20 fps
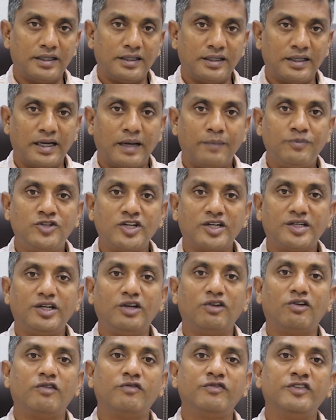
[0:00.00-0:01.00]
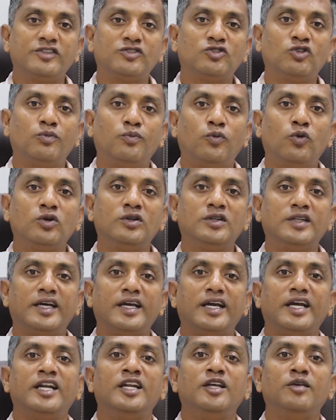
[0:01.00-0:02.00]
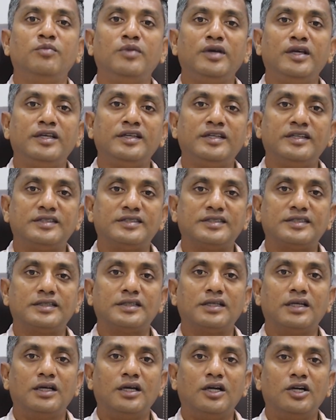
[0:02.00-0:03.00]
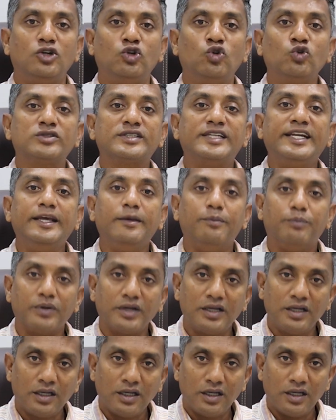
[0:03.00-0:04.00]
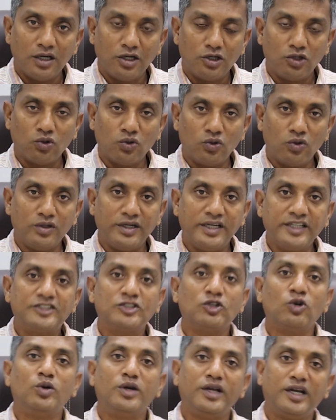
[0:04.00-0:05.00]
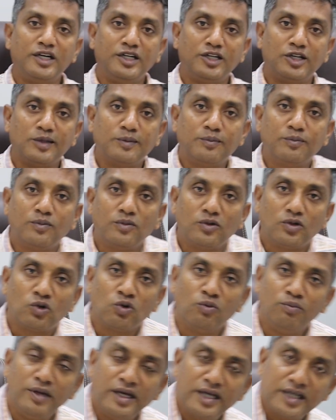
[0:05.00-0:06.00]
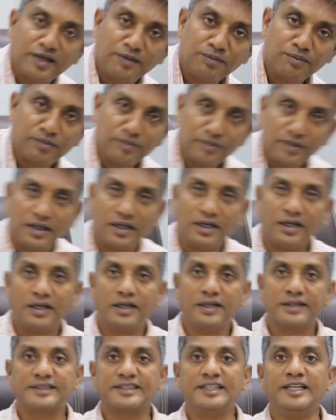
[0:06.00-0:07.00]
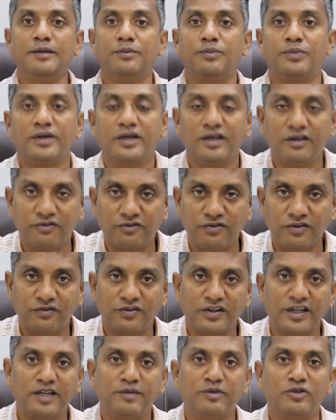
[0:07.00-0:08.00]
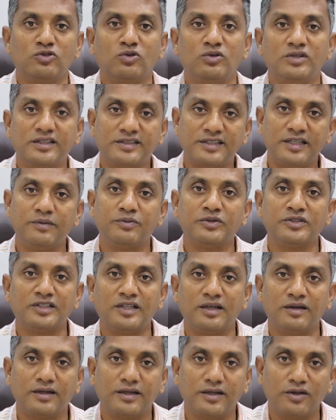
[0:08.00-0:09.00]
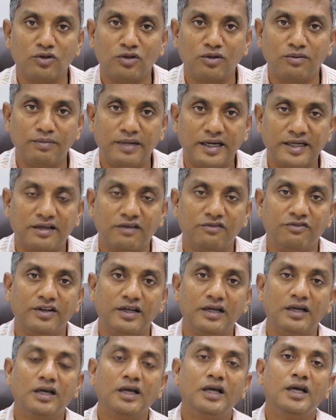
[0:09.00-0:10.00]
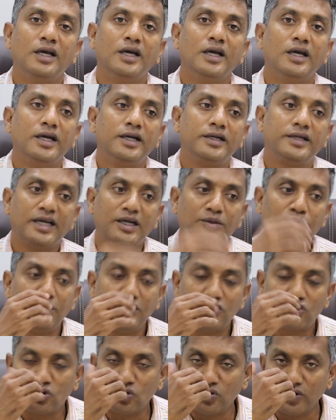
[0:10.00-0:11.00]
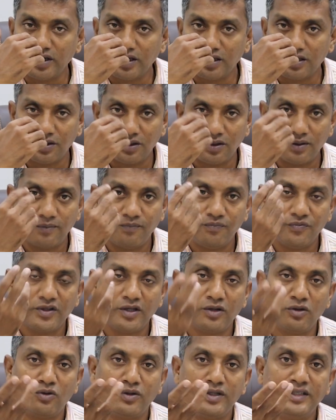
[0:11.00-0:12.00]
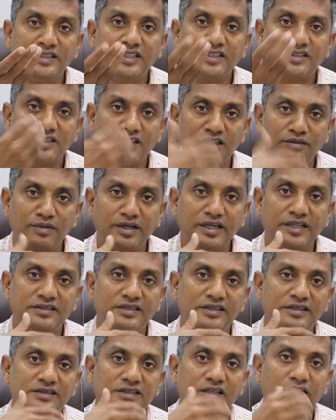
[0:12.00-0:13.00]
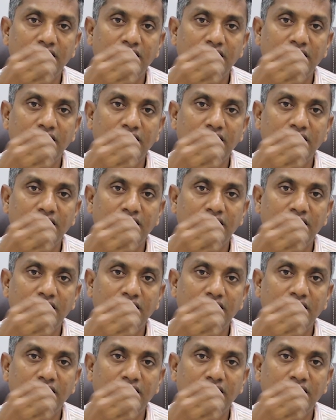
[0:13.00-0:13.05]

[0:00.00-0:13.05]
the objective of is to put the enemies to sleep, to disorient him, to make him sleep. If an enemy soldier sleeps in the battlefield, it can be through ingested medicines